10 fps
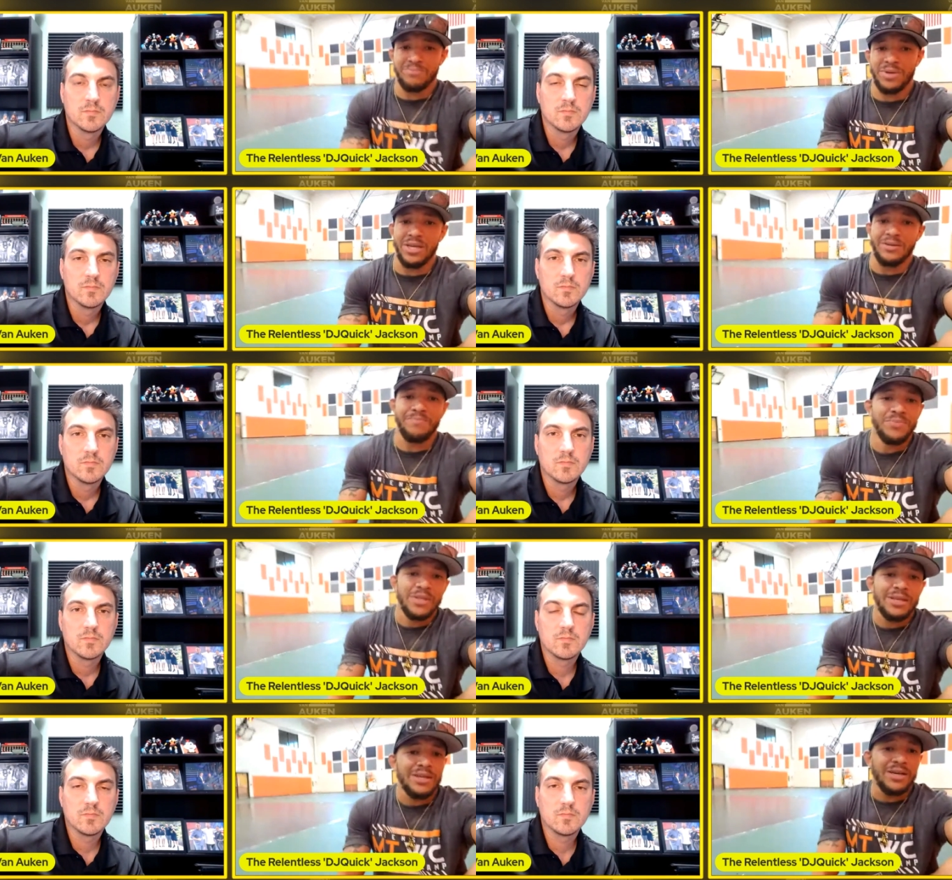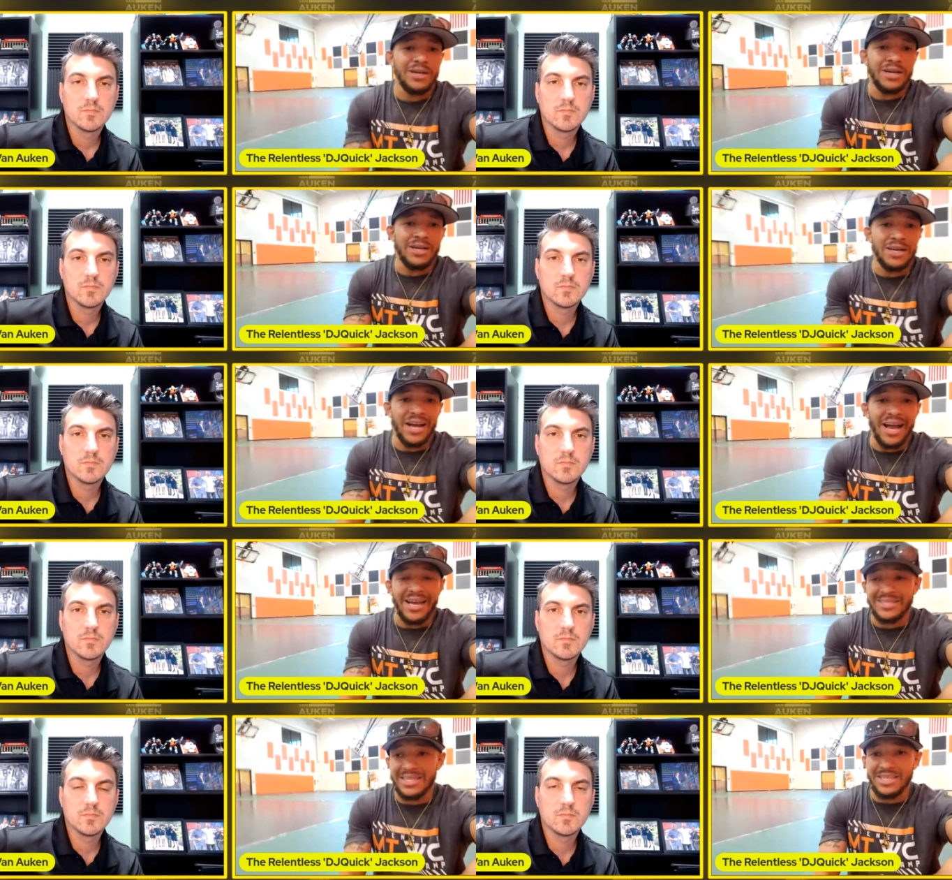Speaker 1: But uh, I
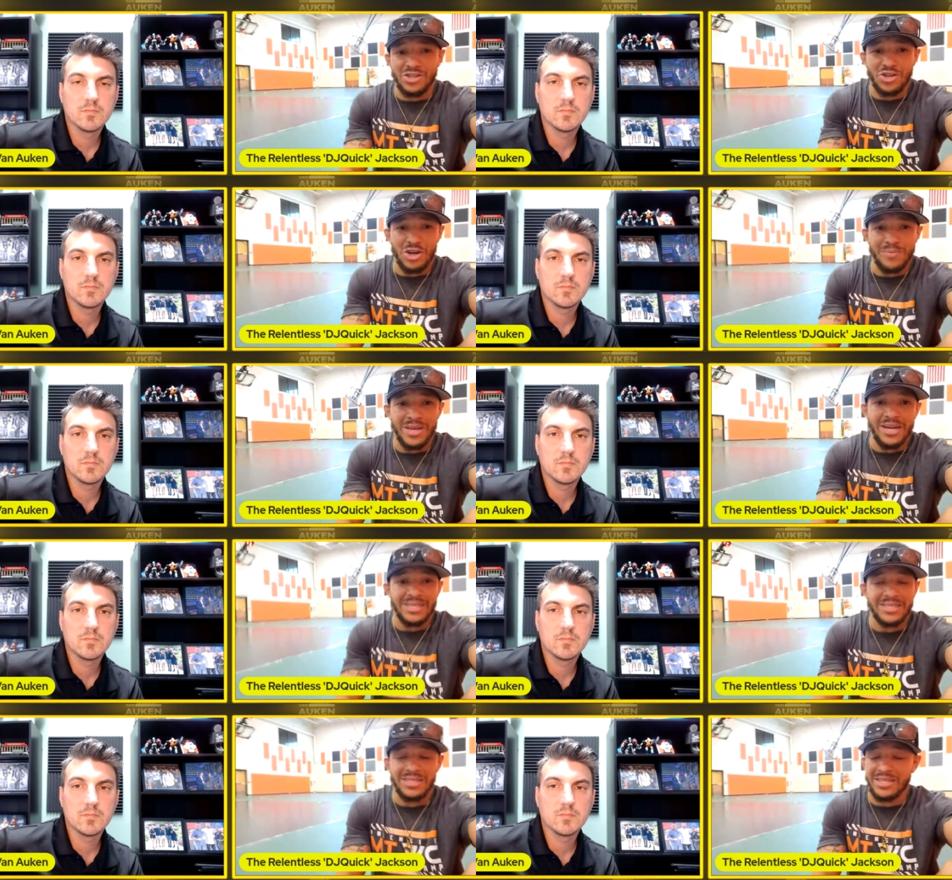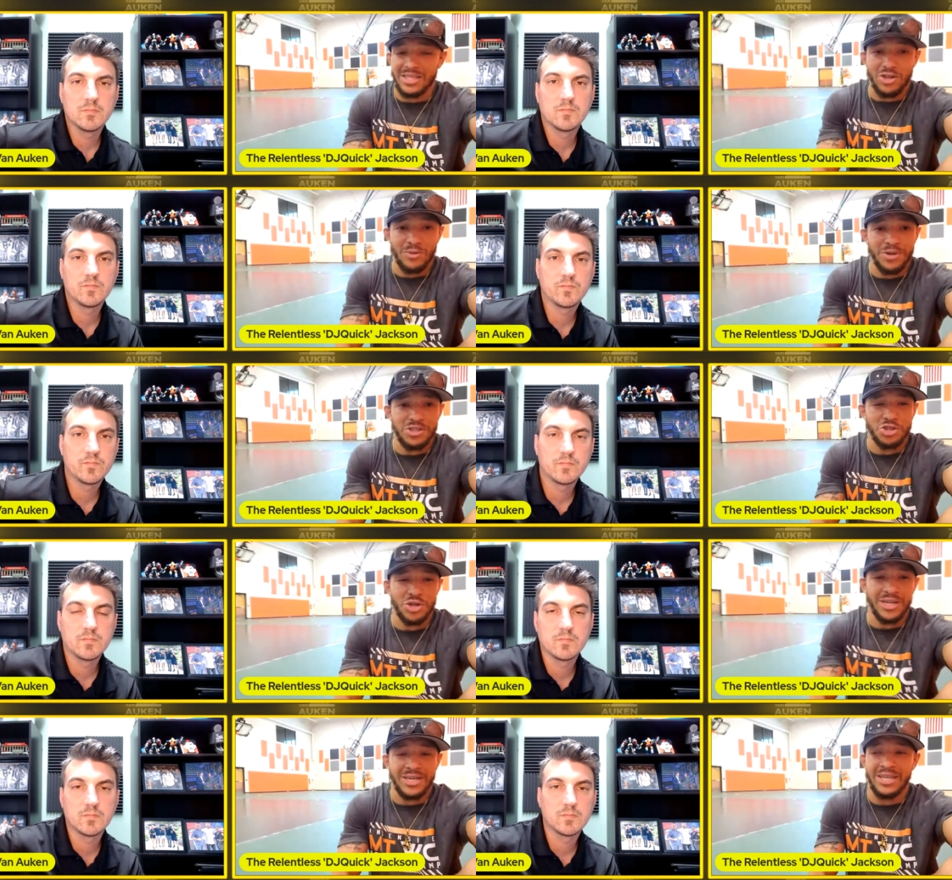stayed determined. I continued to put in the
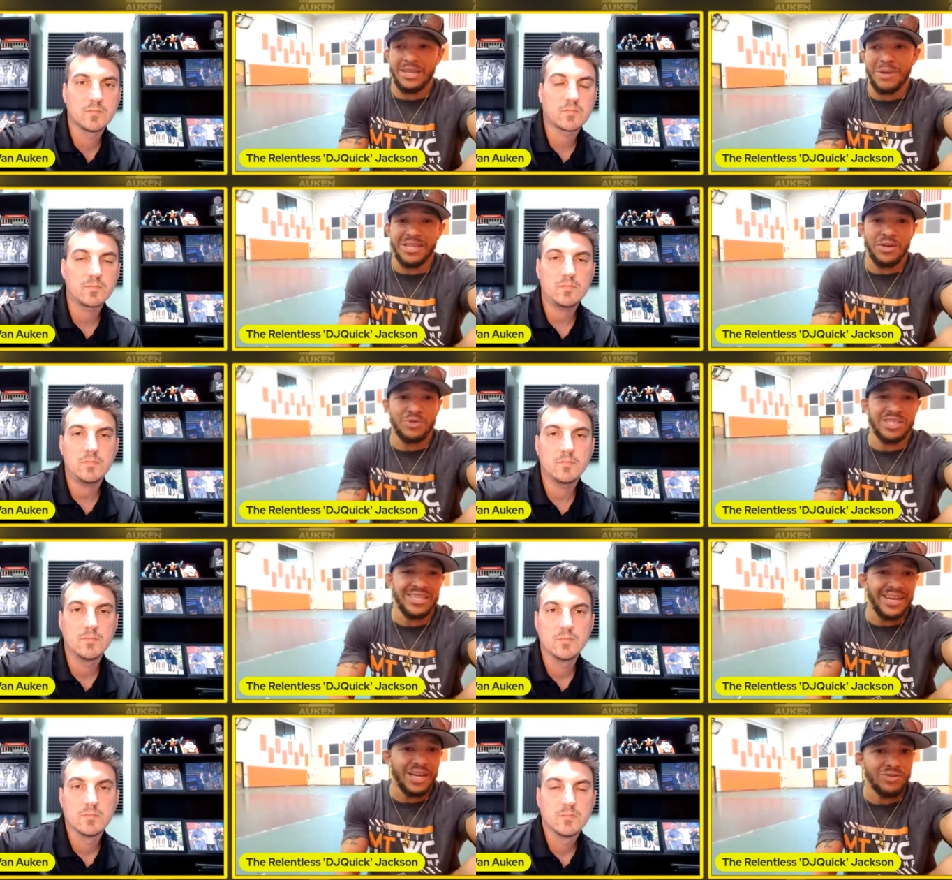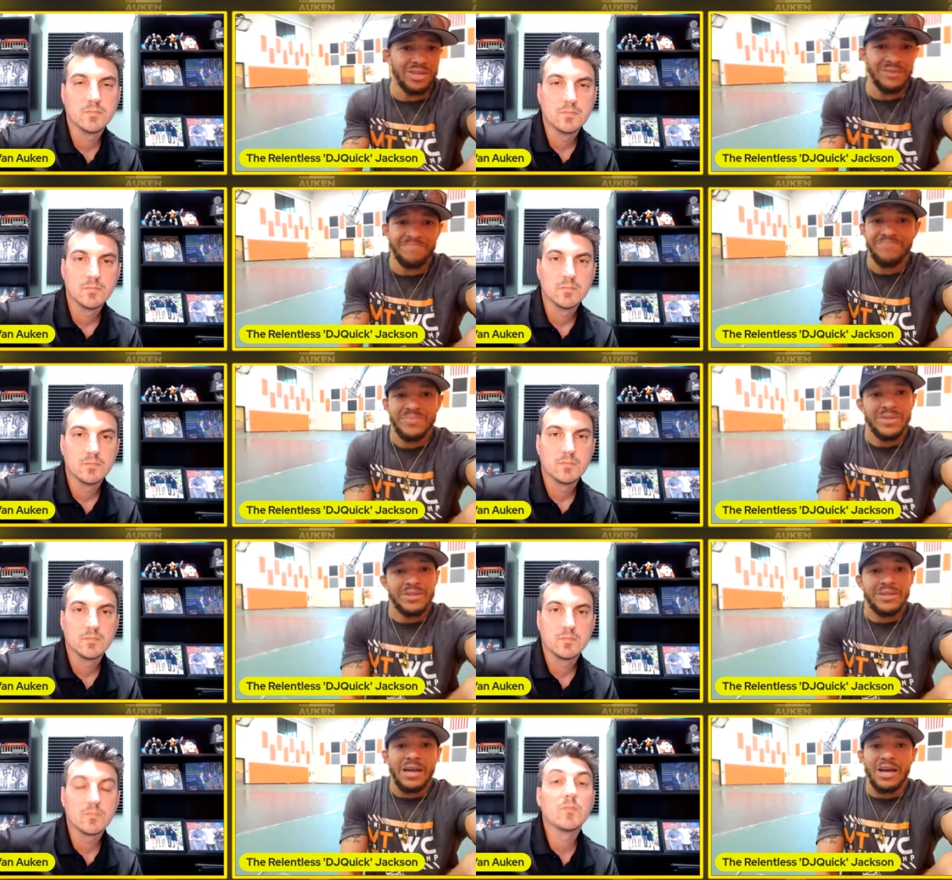training, and the main thing was just staying healthy.
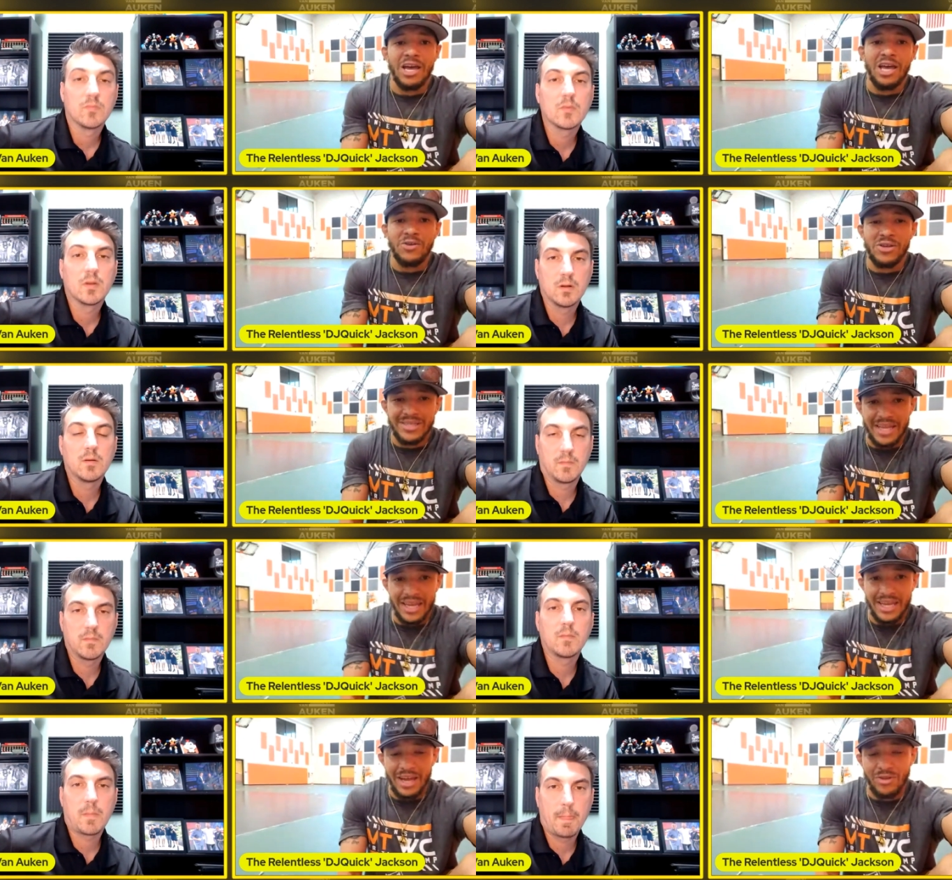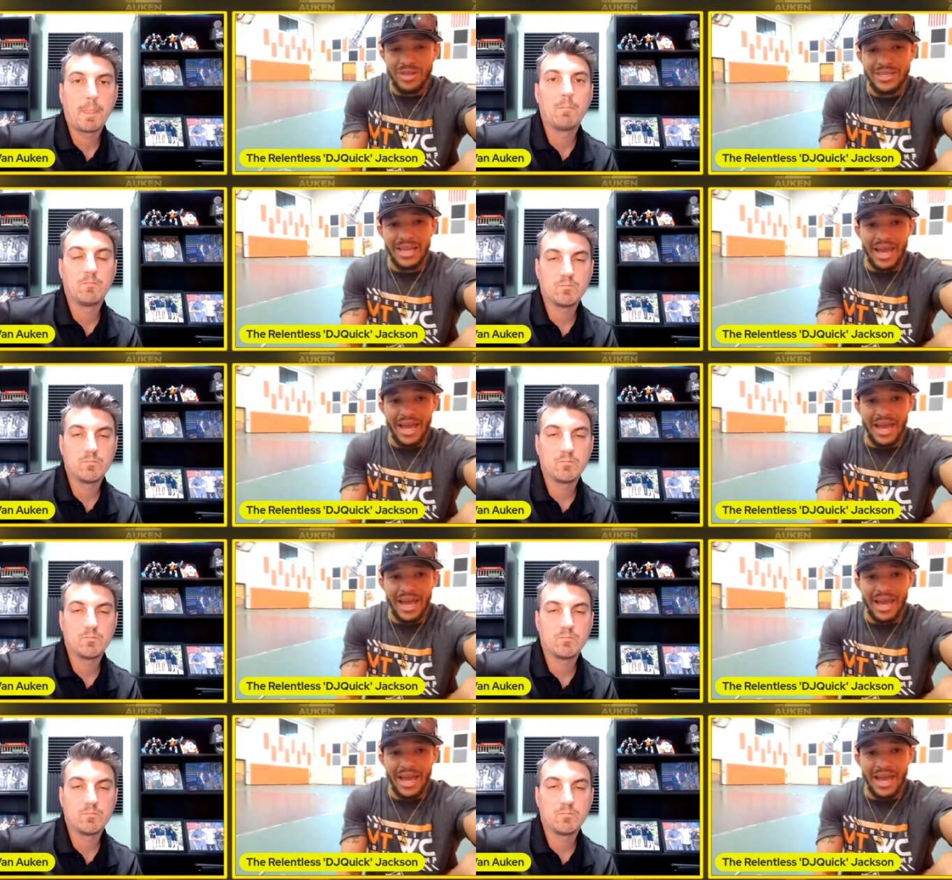Uh, you can stay healthy, stay